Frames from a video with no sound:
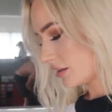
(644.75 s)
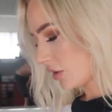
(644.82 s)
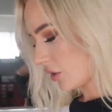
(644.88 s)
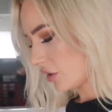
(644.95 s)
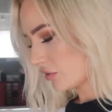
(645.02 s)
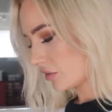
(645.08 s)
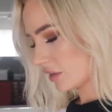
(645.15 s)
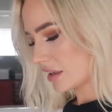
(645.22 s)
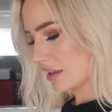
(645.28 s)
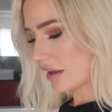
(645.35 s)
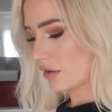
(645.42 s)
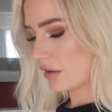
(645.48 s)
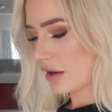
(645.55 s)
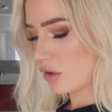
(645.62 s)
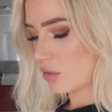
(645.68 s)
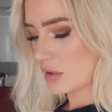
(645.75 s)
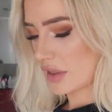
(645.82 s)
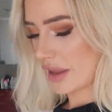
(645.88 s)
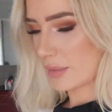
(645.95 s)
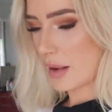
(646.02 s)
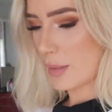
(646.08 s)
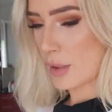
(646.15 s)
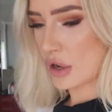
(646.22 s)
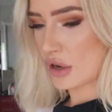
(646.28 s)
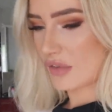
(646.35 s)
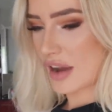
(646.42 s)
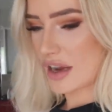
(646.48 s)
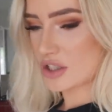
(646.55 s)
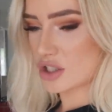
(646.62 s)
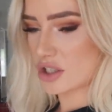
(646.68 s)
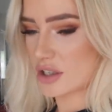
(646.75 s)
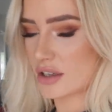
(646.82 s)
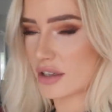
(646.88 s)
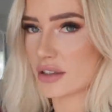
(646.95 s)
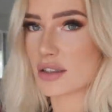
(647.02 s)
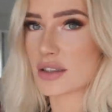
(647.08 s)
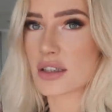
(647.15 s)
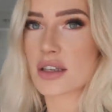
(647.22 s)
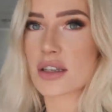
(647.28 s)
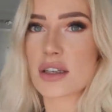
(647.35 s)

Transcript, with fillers: Hopefully that'll help with like my motivation and